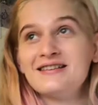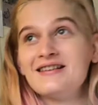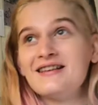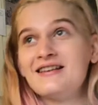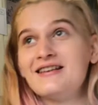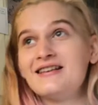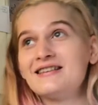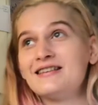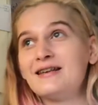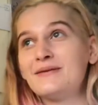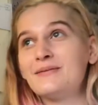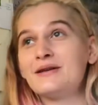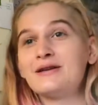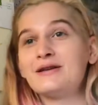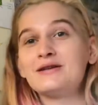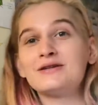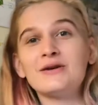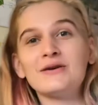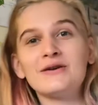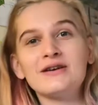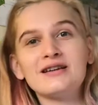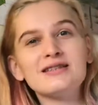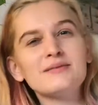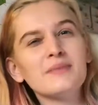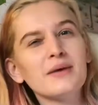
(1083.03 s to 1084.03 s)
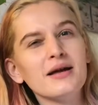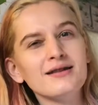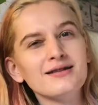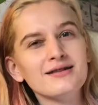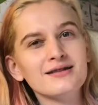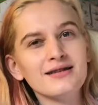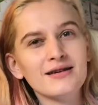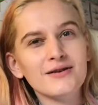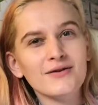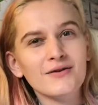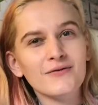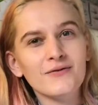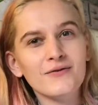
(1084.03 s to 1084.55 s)
something so
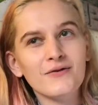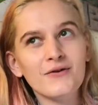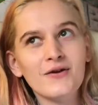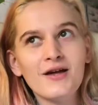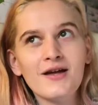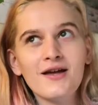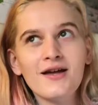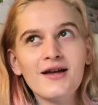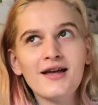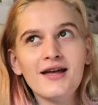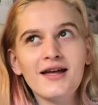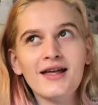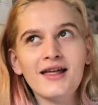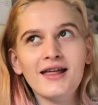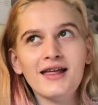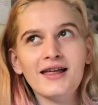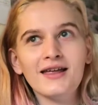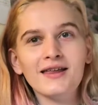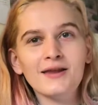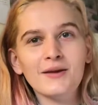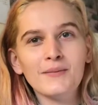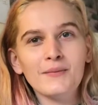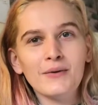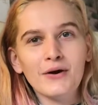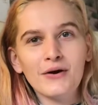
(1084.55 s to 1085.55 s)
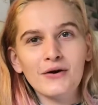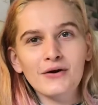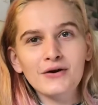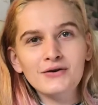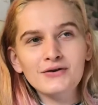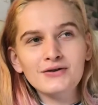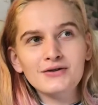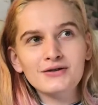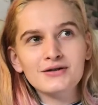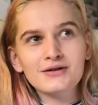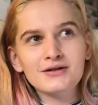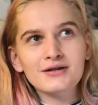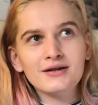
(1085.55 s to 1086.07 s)
expensive in the
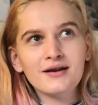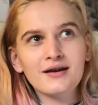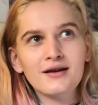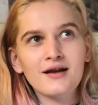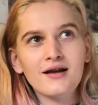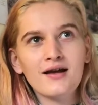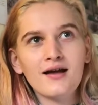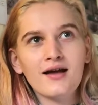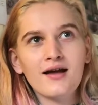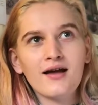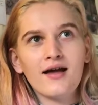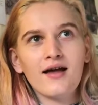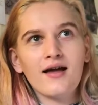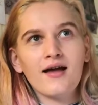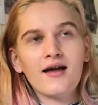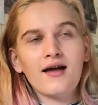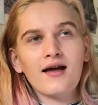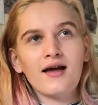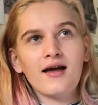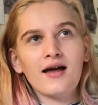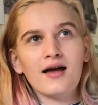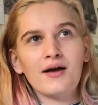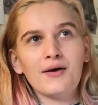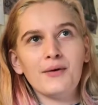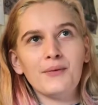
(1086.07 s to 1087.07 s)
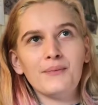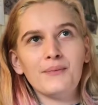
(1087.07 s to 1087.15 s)
post. I